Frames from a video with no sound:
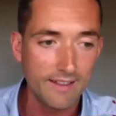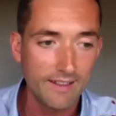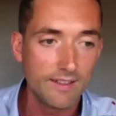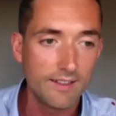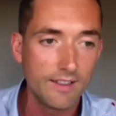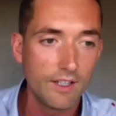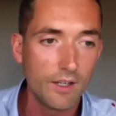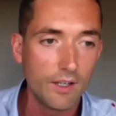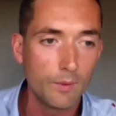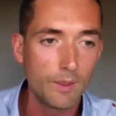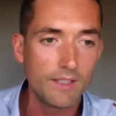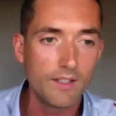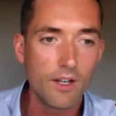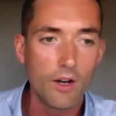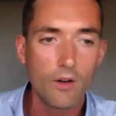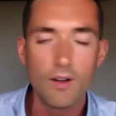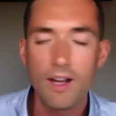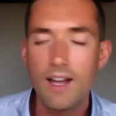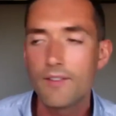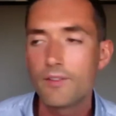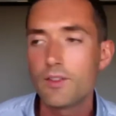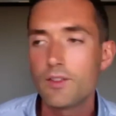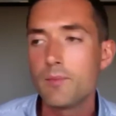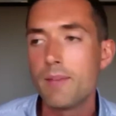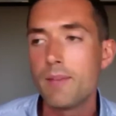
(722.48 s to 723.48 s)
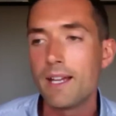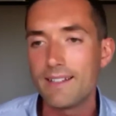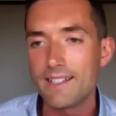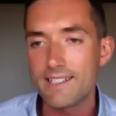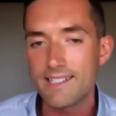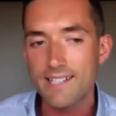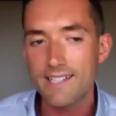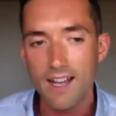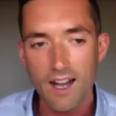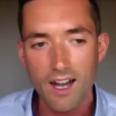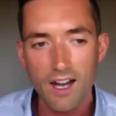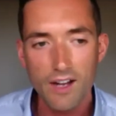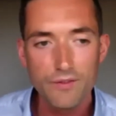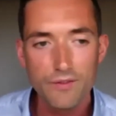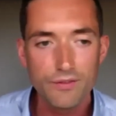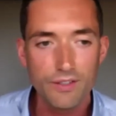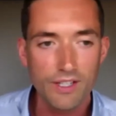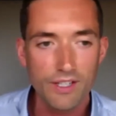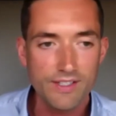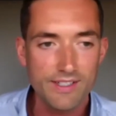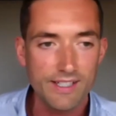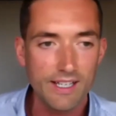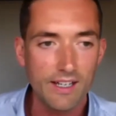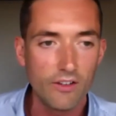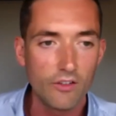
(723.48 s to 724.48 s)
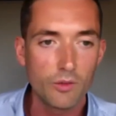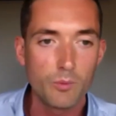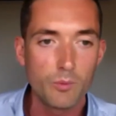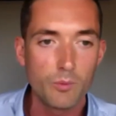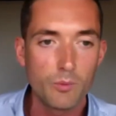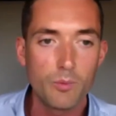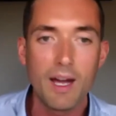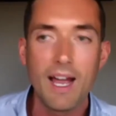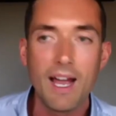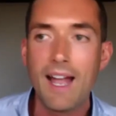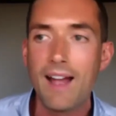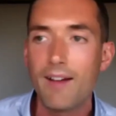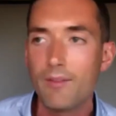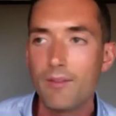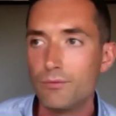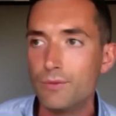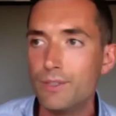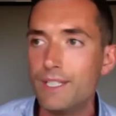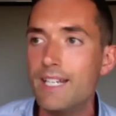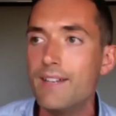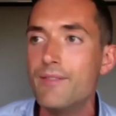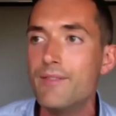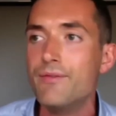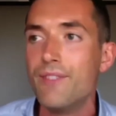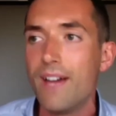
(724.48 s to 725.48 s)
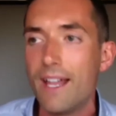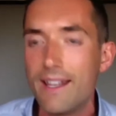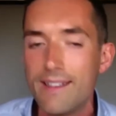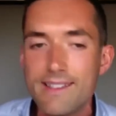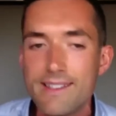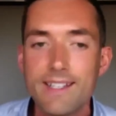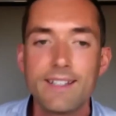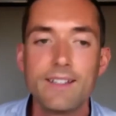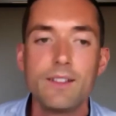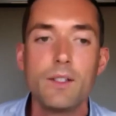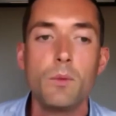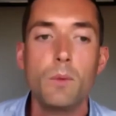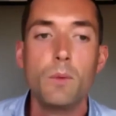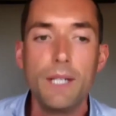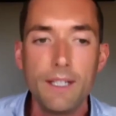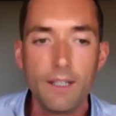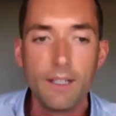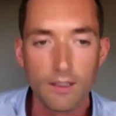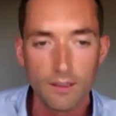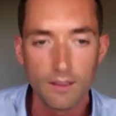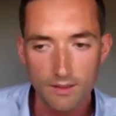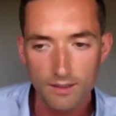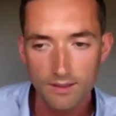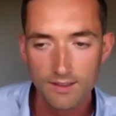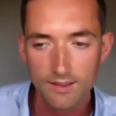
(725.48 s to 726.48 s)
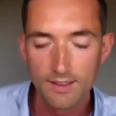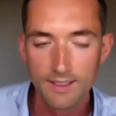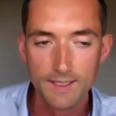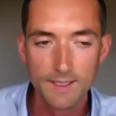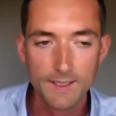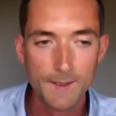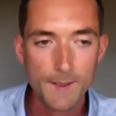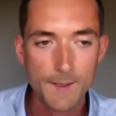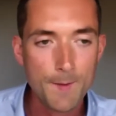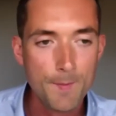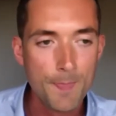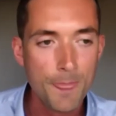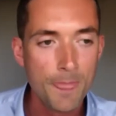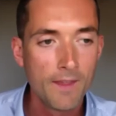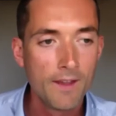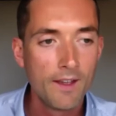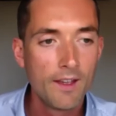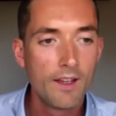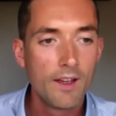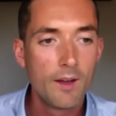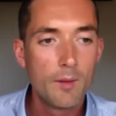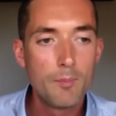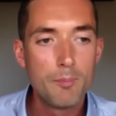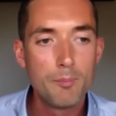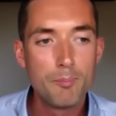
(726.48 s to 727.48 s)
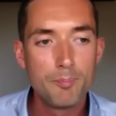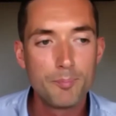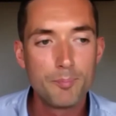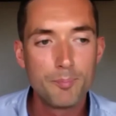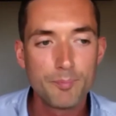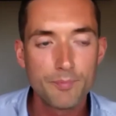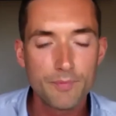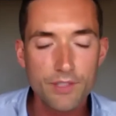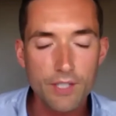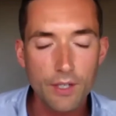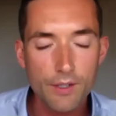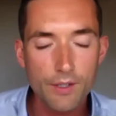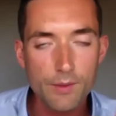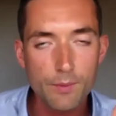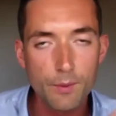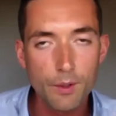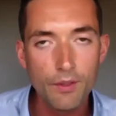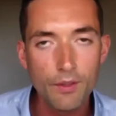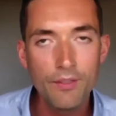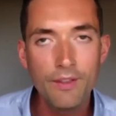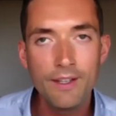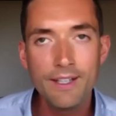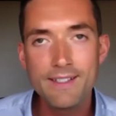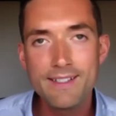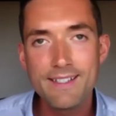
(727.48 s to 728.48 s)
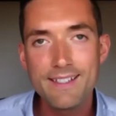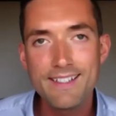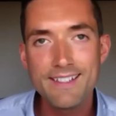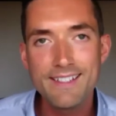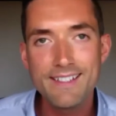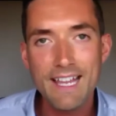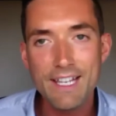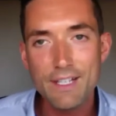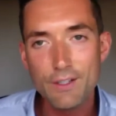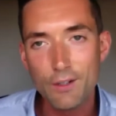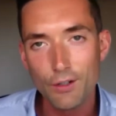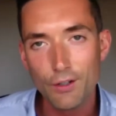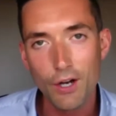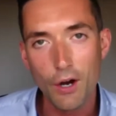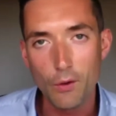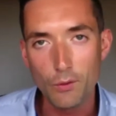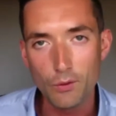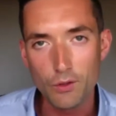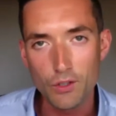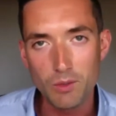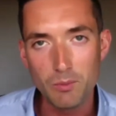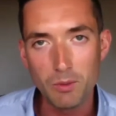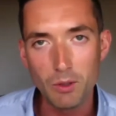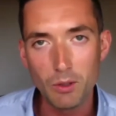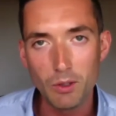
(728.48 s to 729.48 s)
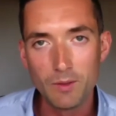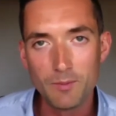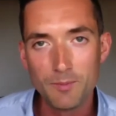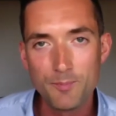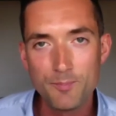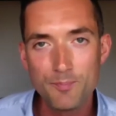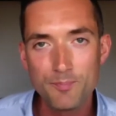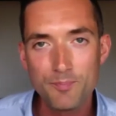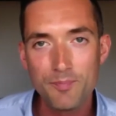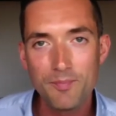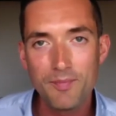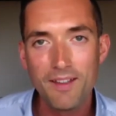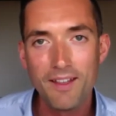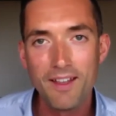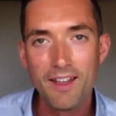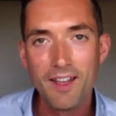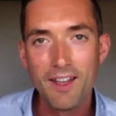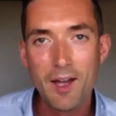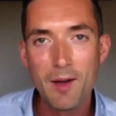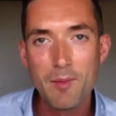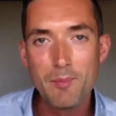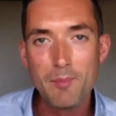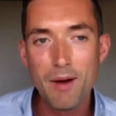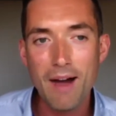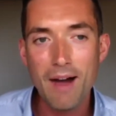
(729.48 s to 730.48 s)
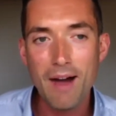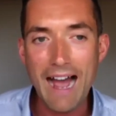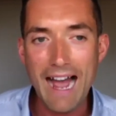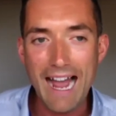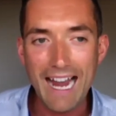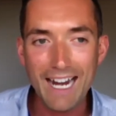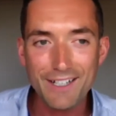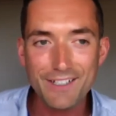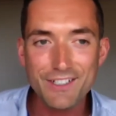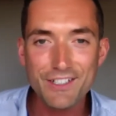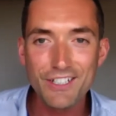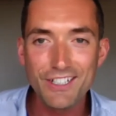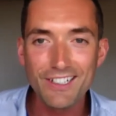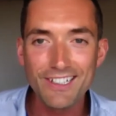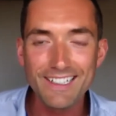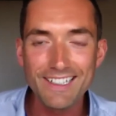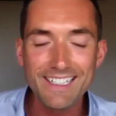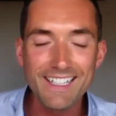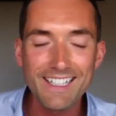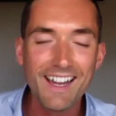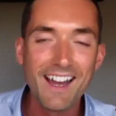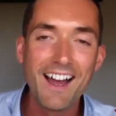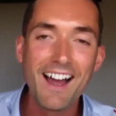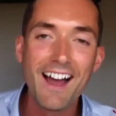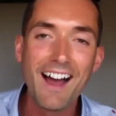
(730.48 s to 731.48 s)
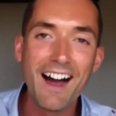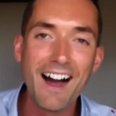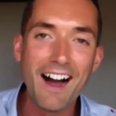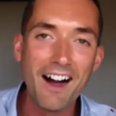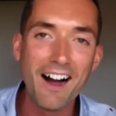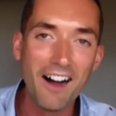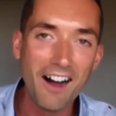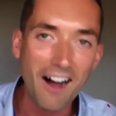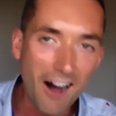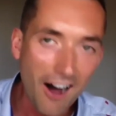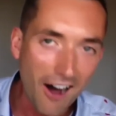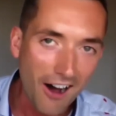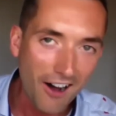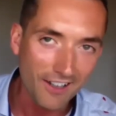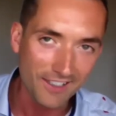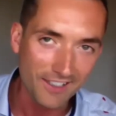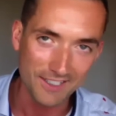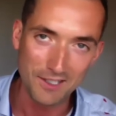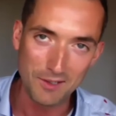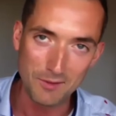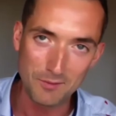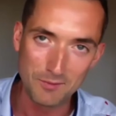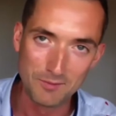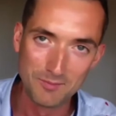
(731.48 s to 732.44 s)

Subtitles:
You know, we don't have to make this hard for ourselves by reinventing the wheel. So it's one thing to say you're coachable, but actually, are you?